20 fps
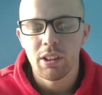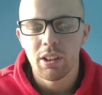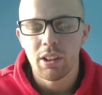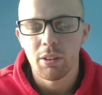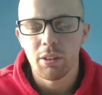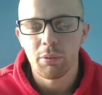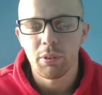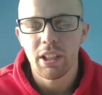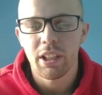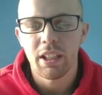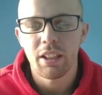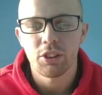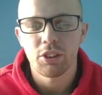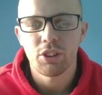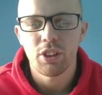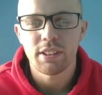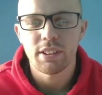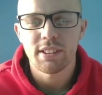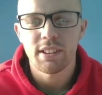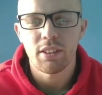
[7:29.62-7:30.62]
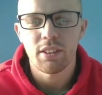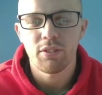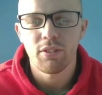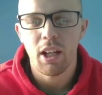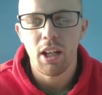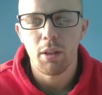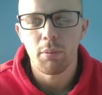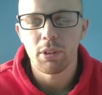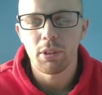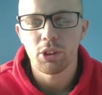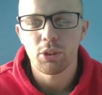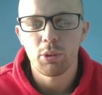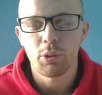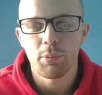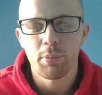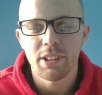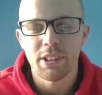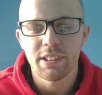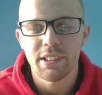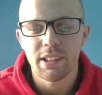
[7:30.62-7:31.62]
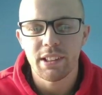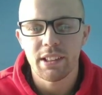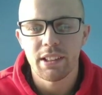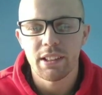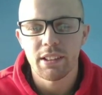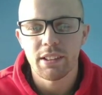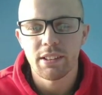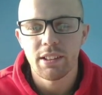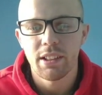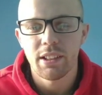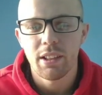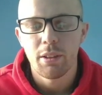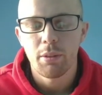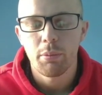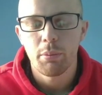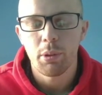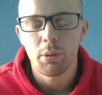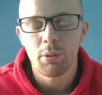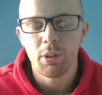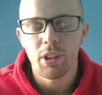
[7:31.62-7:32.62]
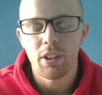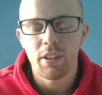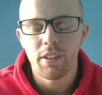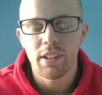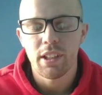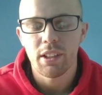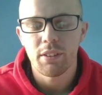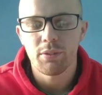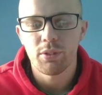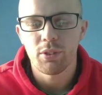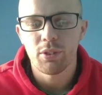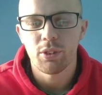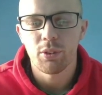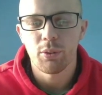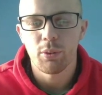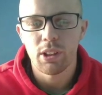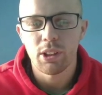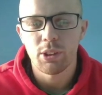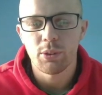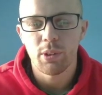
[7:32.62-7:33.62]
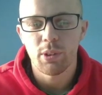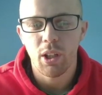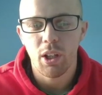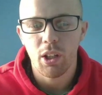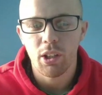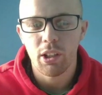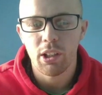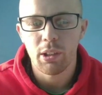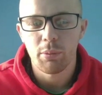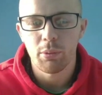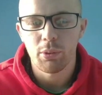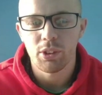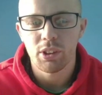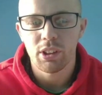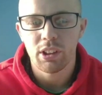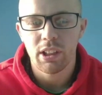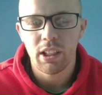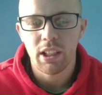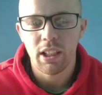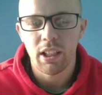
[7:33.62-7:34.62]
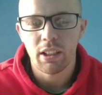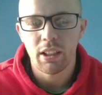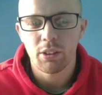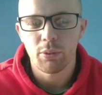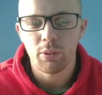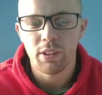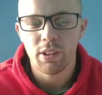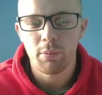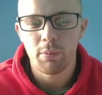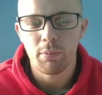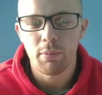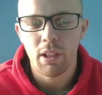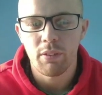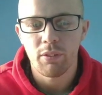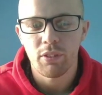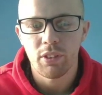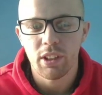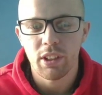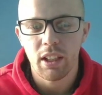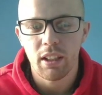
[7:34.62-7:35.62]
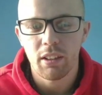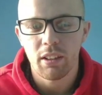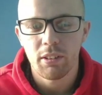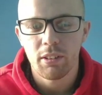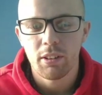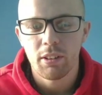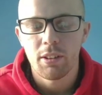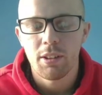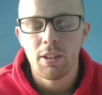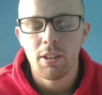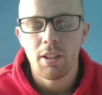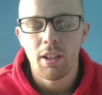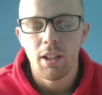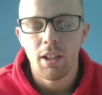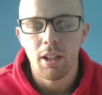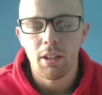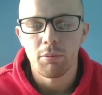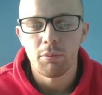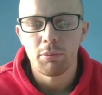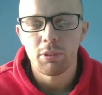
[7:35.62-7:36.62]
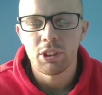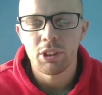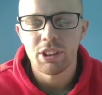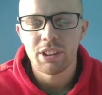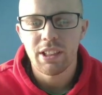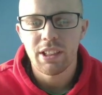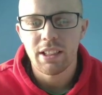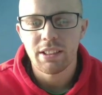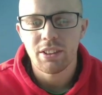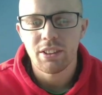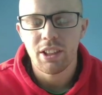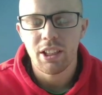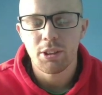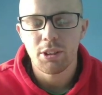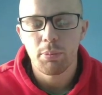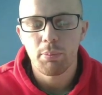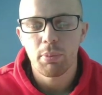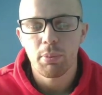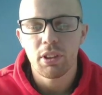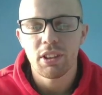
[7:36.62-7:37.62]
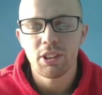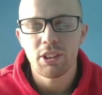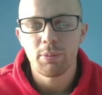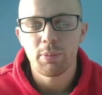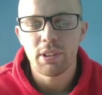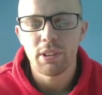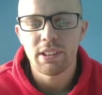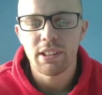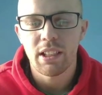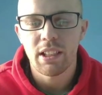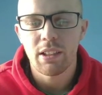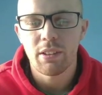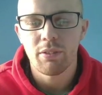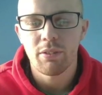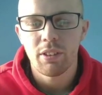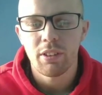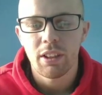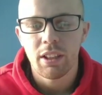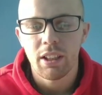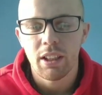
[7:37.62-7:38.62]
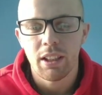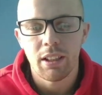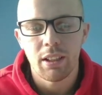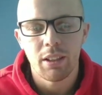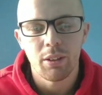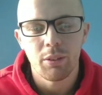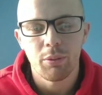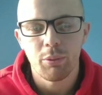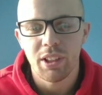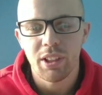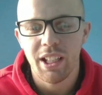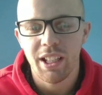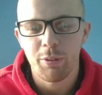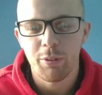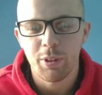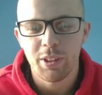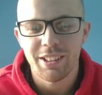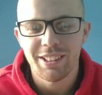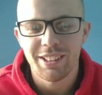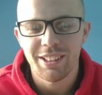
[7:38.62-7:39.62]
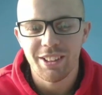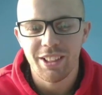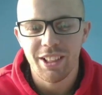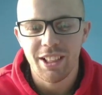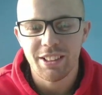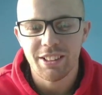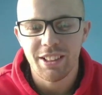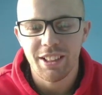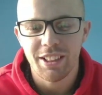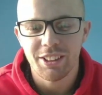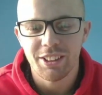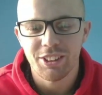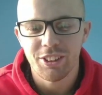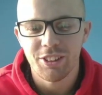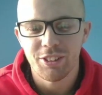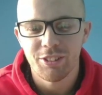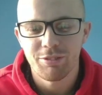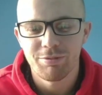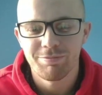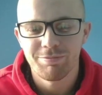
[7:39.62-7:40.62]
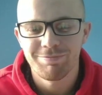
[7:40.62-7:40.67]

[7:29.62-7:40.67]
Uh, we can't stress enough how much we miss the kids, but we are thankful in the ways we are able to connect with them every day. Um, we just ask you guys, please be safe, and we can't wait to see you guys next year.